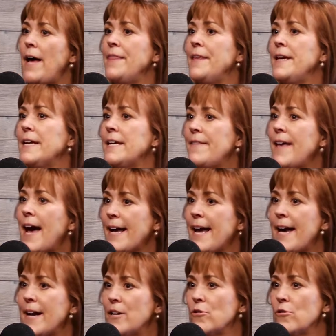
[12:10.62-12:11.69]
think in that
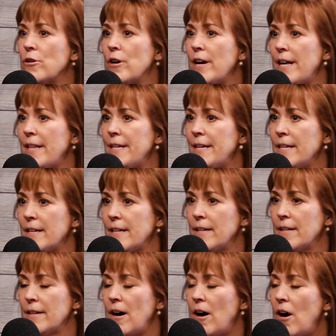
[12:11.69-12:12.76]
category, I think
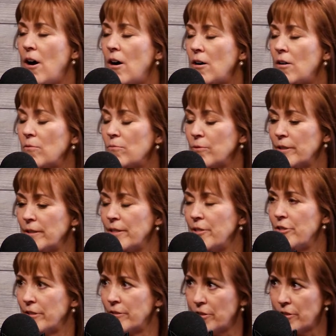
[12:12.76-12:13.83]
all
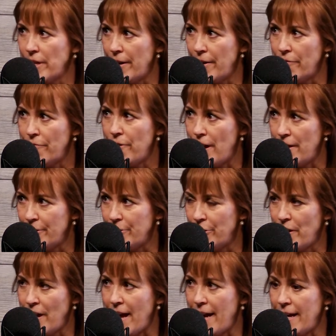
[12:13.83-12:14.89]
religions kind of fall under
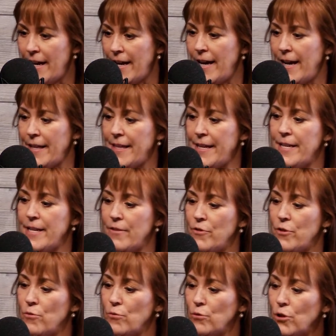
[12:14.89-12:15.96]
that. I think if
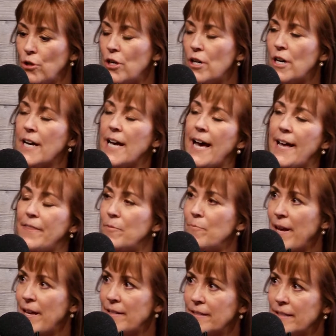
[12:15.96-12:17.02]
you look at the
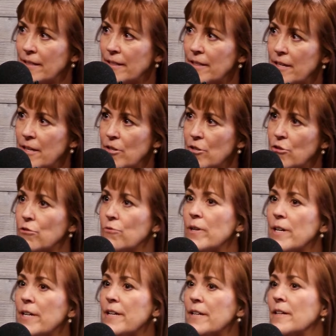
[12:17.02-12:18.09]
basic
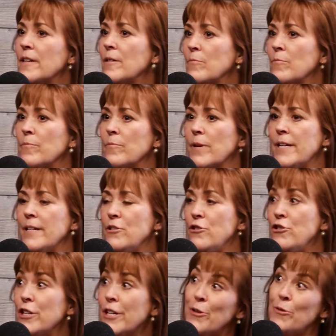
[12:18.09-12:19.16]
curriculum in
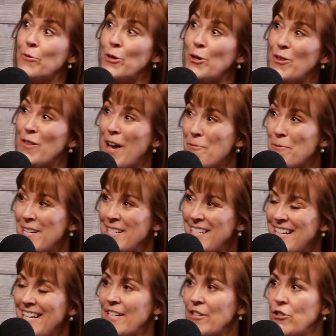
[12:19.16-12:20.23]
general that we
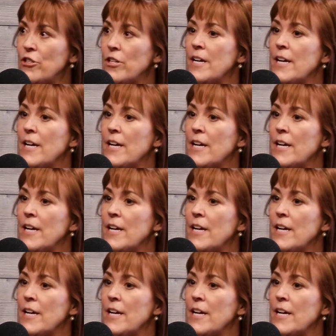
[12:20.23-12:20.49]
teach